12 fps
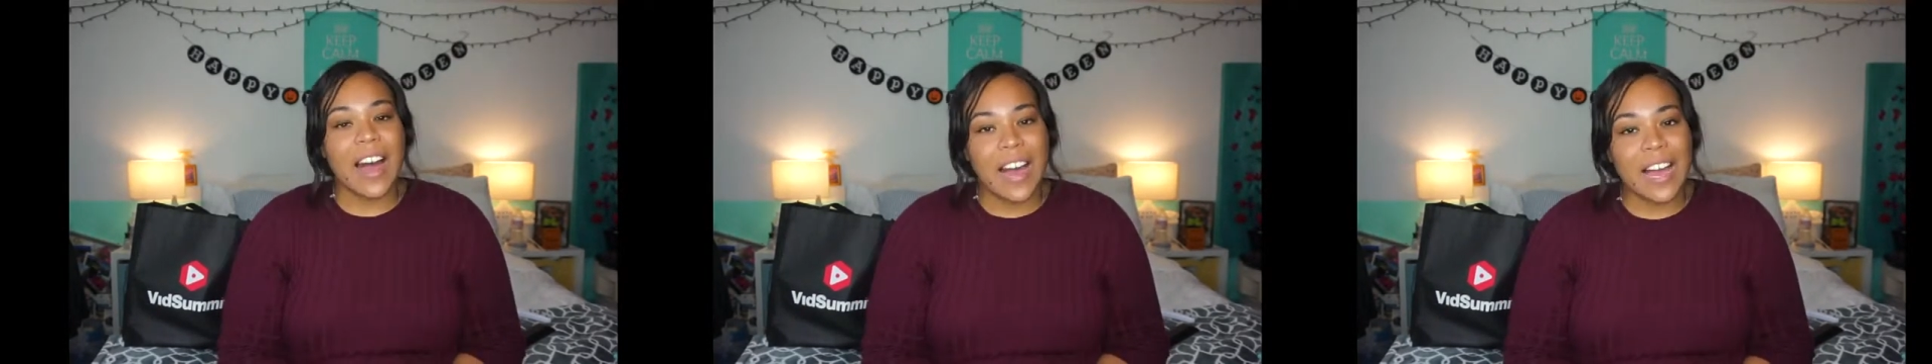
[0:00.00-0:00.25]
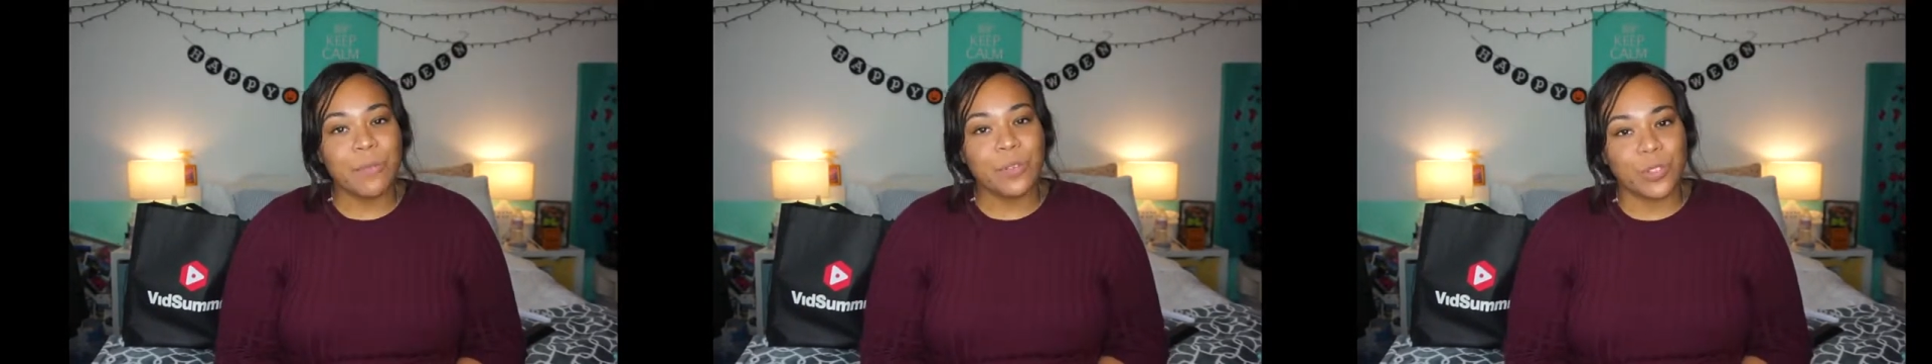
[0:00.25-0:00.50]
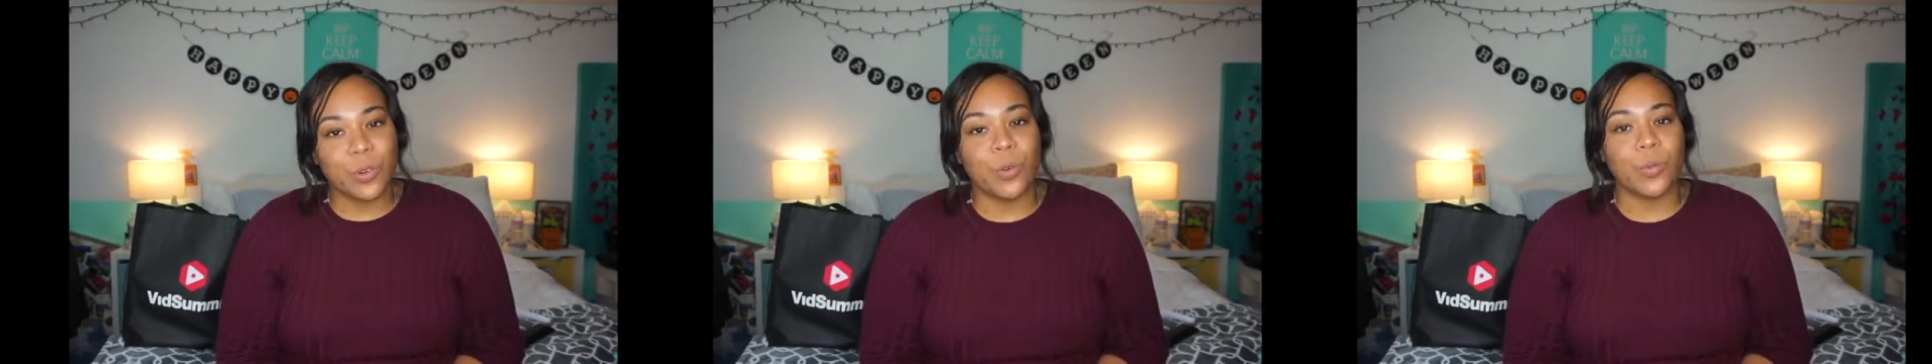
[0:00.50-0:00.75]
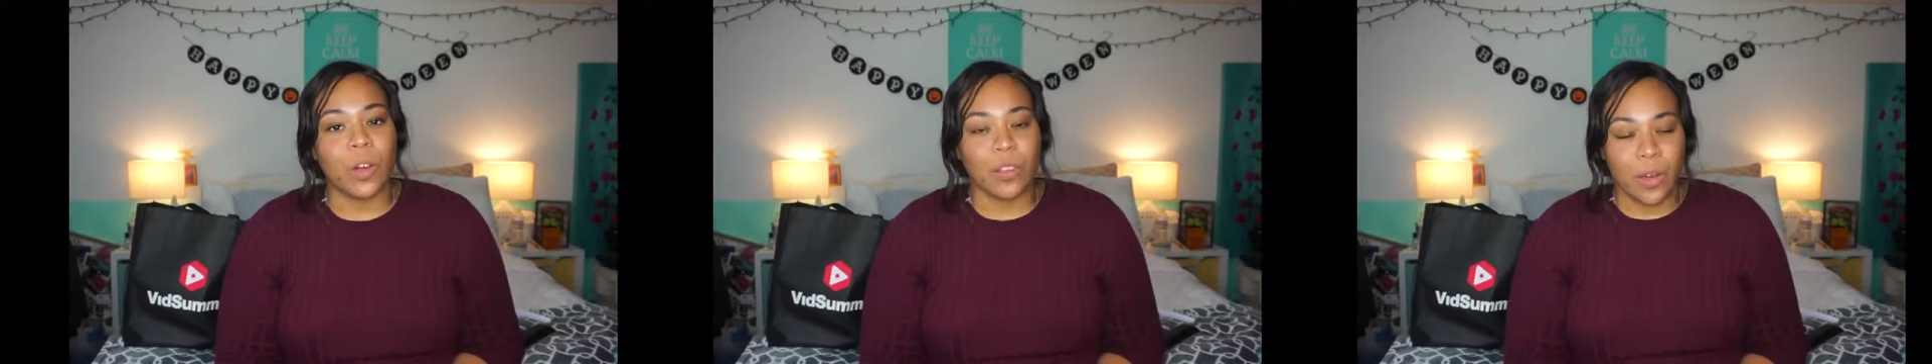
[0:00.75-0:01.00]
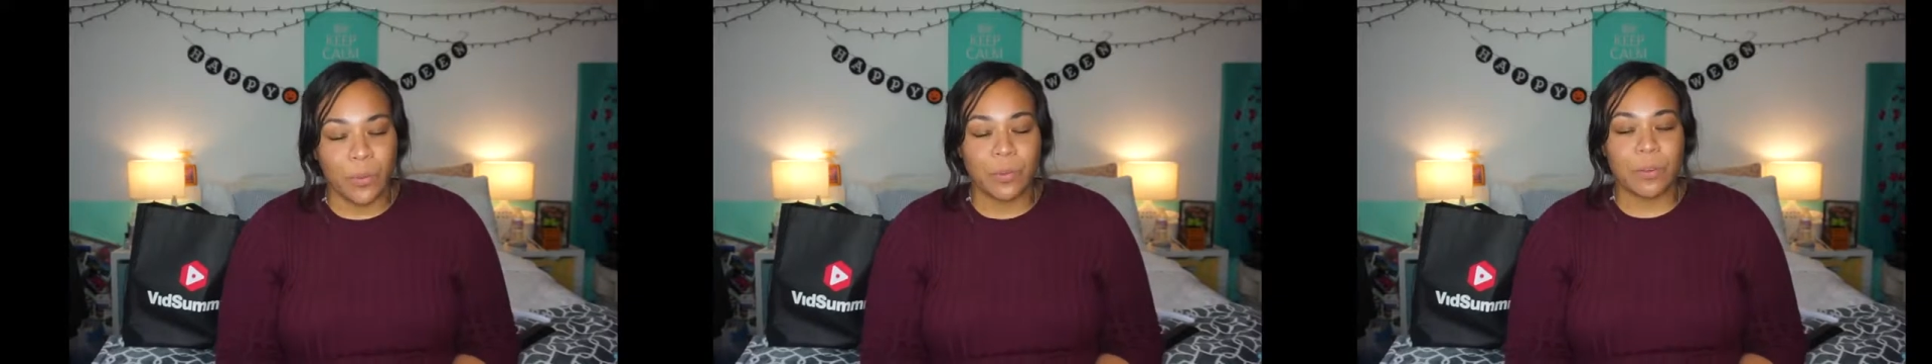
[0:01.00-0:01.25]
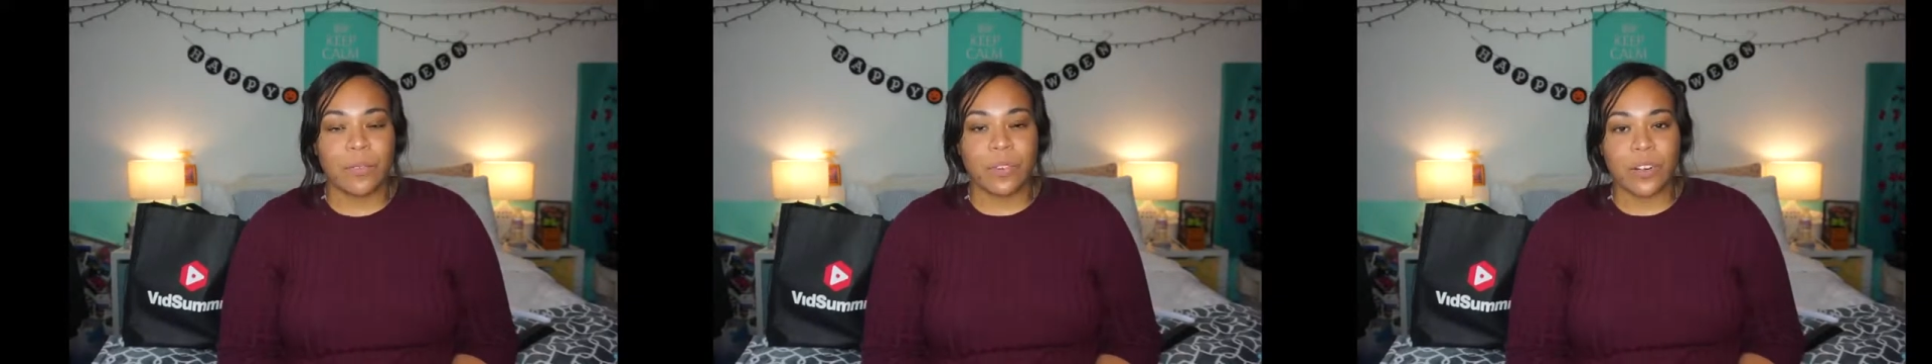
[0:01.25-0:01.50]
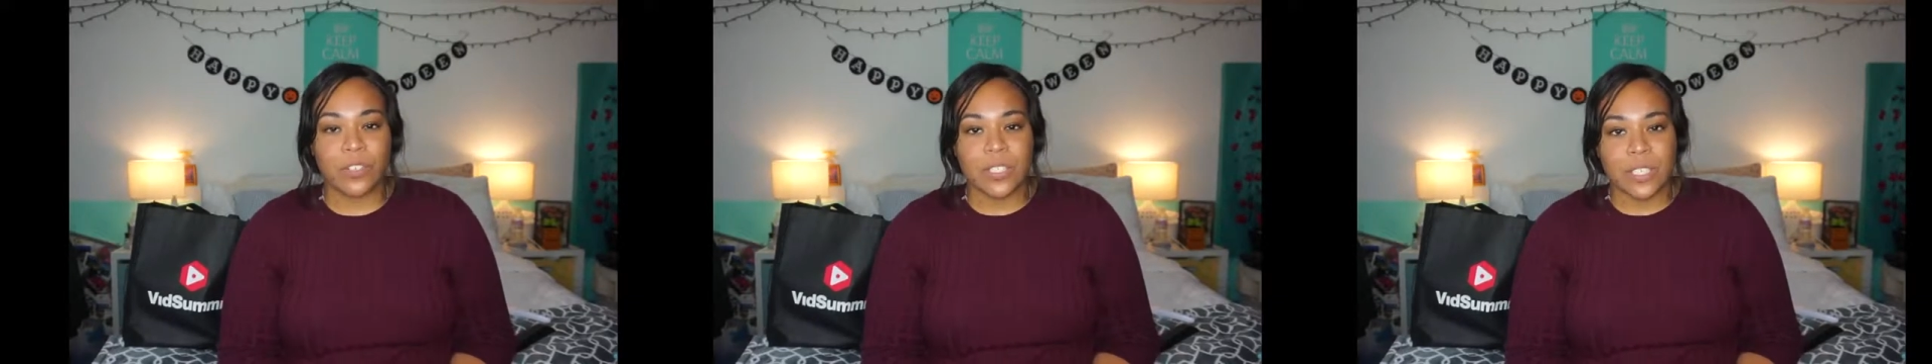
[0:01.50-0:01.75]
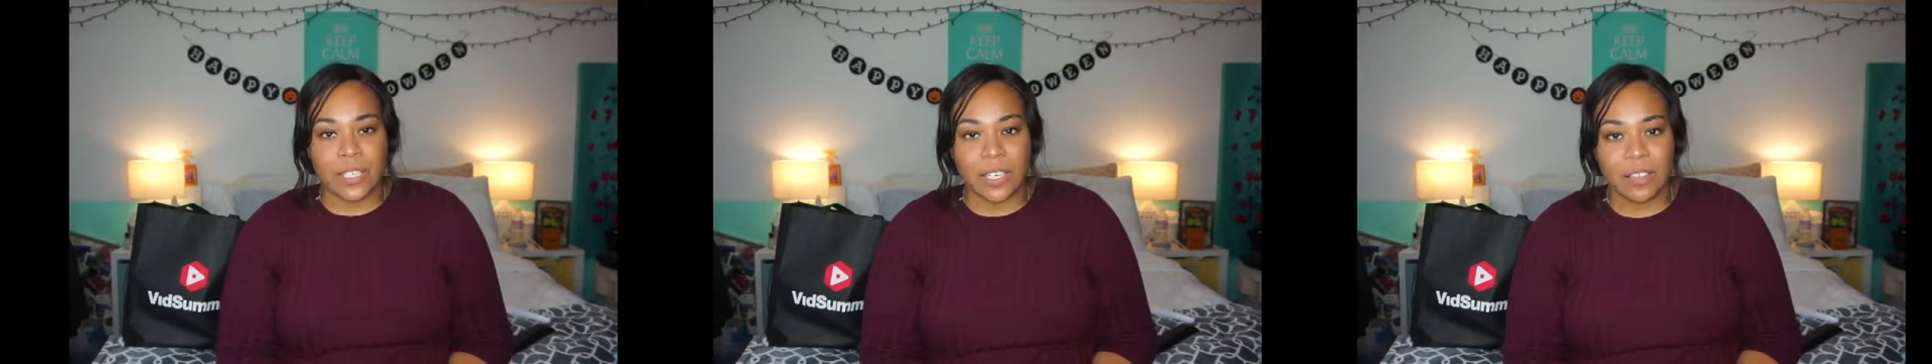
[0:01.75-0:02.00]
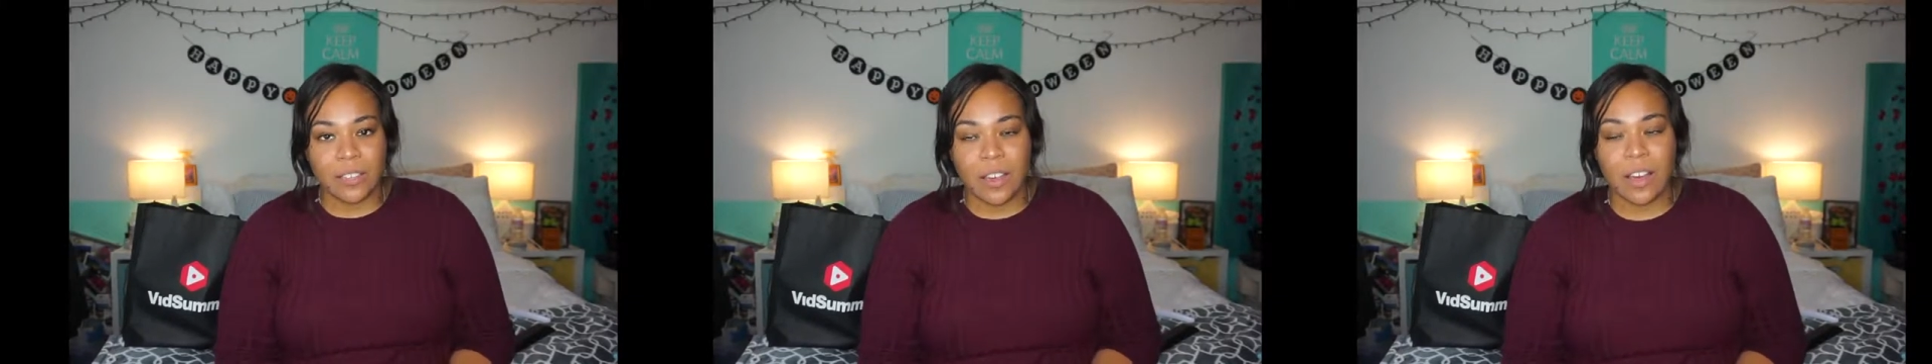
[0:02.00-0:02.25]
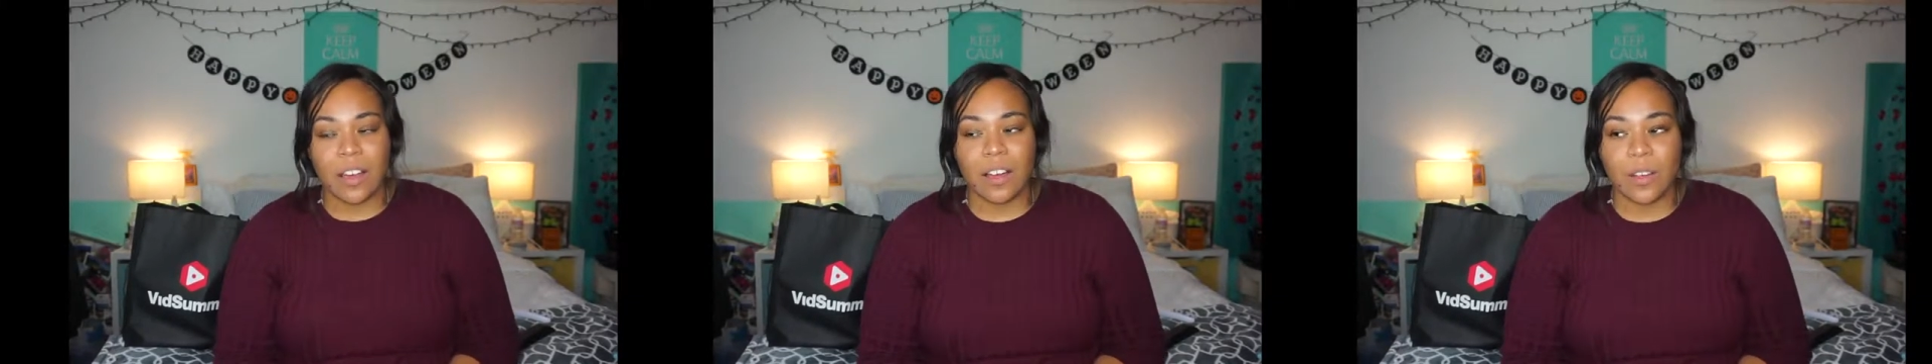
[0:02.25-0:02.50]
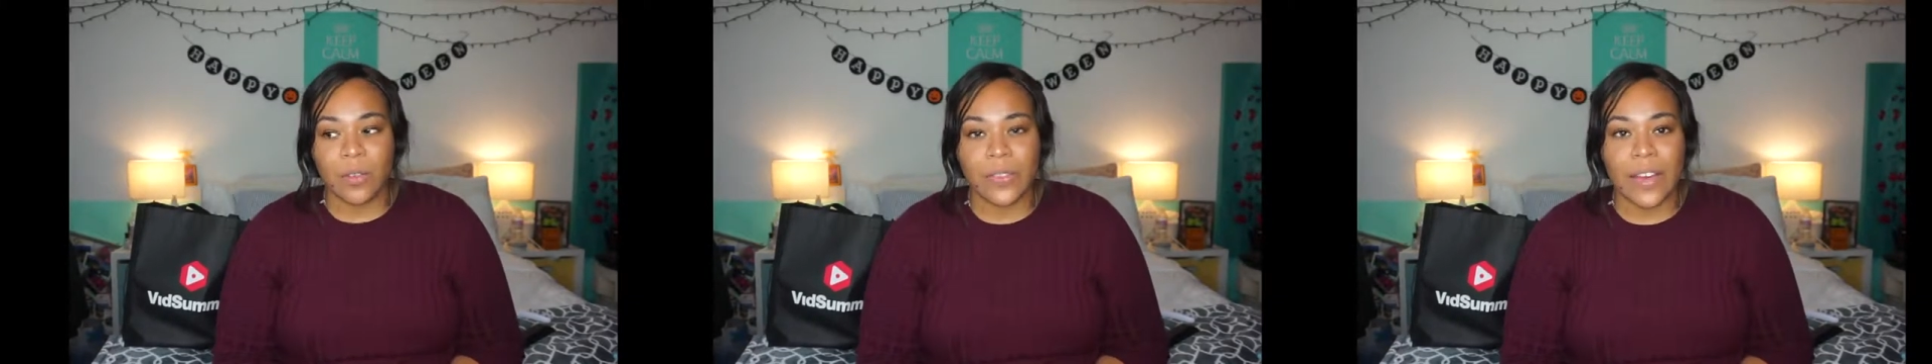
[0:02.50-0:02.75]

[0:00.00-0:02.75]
I was told along with my friend Jasenia uh,